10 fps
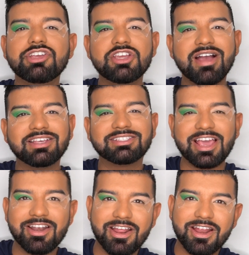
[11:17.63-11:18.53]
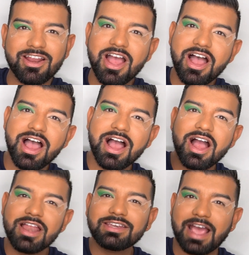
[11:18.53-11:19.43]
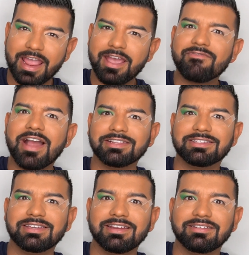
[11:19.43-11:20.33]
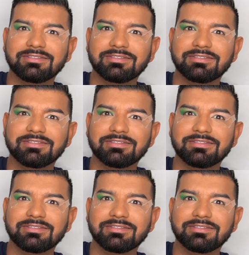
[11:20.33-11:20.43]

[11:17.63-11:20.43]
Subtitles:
U.S. Senator Dianne Feinstein.